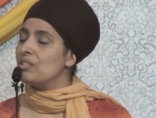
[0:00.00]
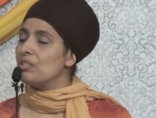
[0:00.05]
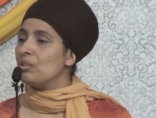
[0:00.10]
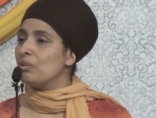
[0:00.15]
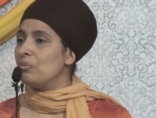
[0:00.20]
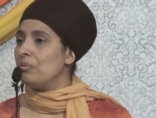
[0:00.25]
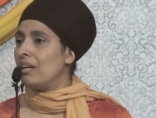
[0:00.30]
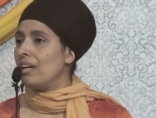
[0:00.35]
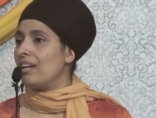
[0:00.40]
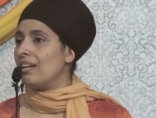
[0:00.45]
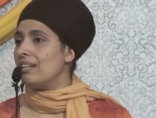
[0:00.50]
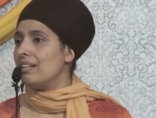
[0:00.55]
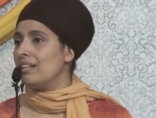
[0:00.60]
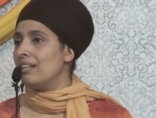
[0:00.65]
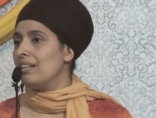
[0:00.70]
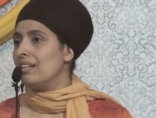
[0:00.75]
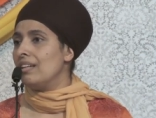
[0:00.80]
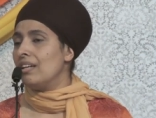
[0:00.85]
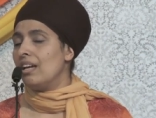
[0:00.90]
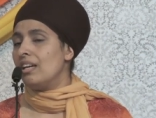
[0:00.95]
their way
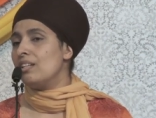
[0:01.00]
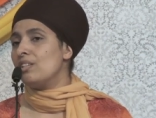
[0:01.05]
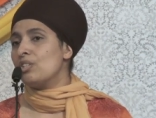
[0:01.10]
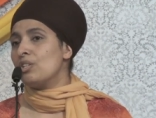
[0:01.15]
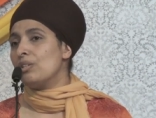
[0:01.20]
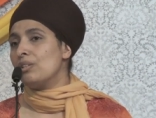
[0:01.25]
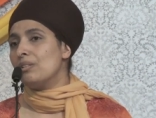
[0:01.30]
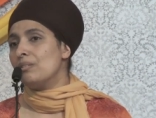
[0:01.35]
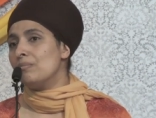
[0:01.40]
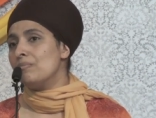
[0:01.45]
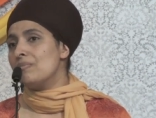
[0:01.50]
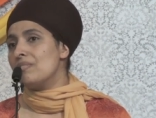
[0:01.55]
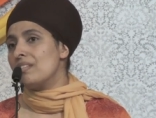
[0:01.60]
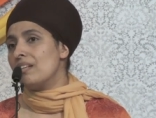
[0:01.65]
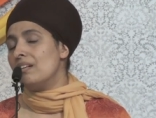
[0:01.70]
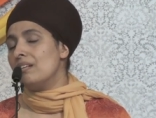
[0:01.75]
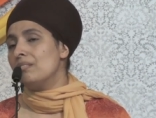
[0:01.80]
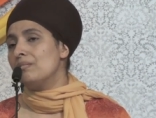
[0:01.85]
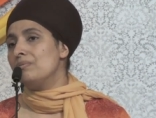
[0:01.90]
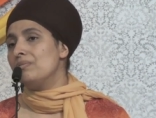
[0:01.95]
in terms
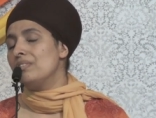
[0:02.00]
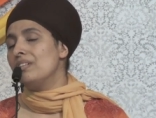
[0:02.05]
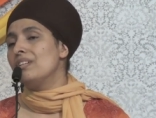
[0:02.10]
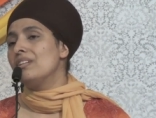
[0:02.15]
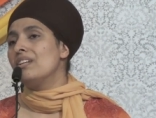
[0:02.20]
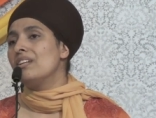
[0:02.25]
of